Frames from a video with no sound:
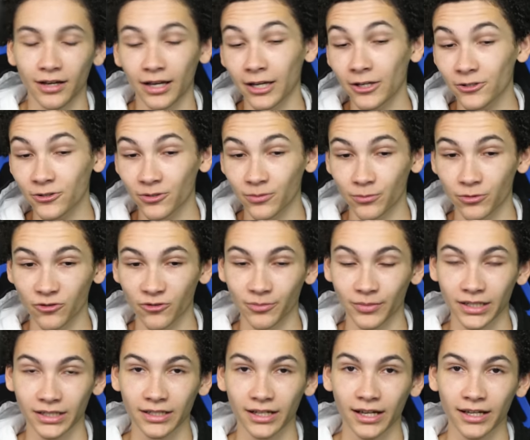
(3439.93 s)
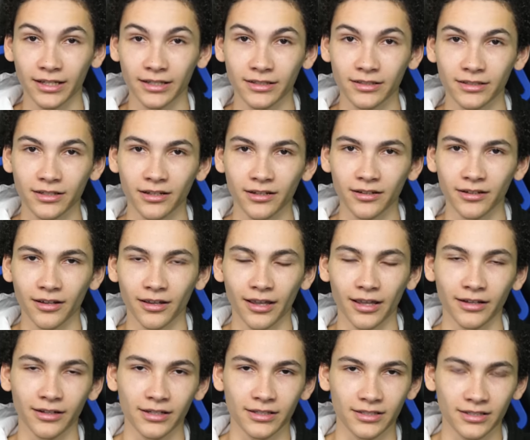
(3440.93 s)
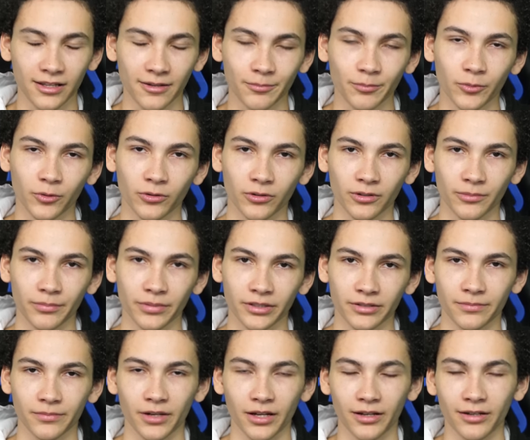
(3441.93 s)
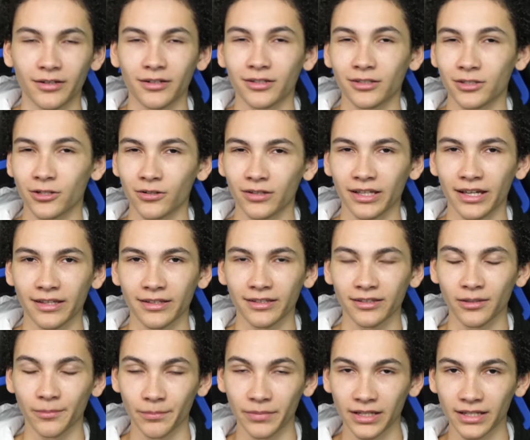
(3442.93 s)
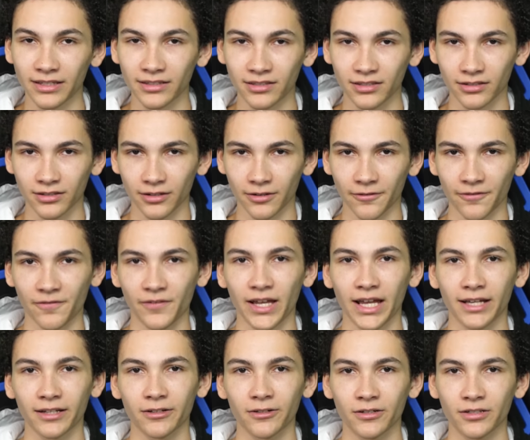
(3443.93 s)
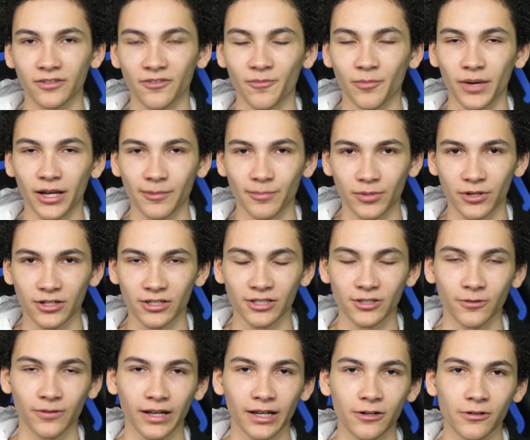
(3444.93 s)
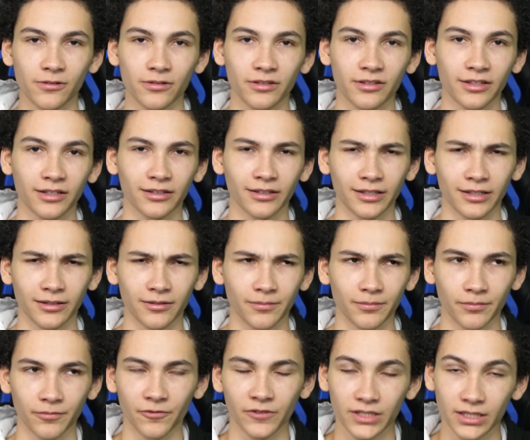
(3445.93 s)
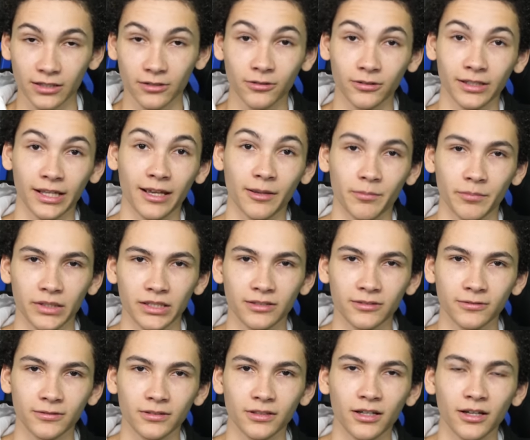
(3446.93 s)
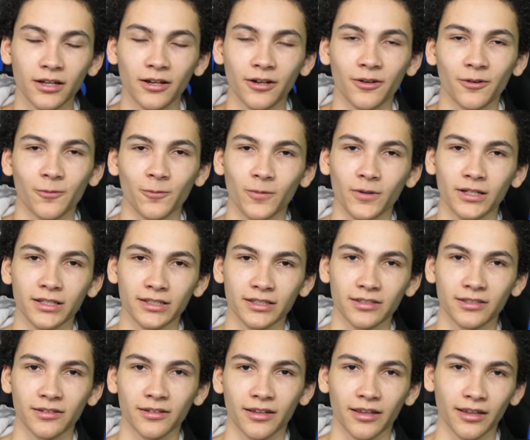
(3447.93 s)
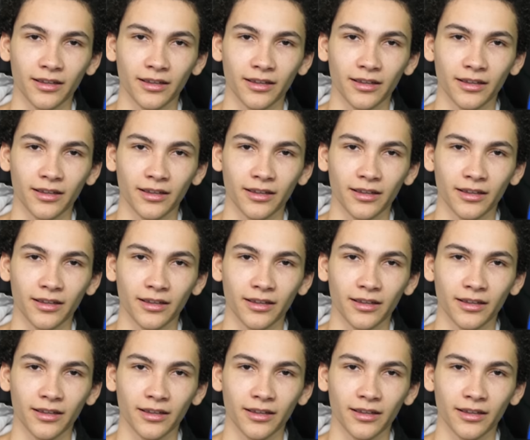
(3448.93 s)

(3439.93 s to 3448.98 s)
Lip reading: I also improved my diet and I slept more, but totally I think the biggest factors of my personal health and like physical and mental was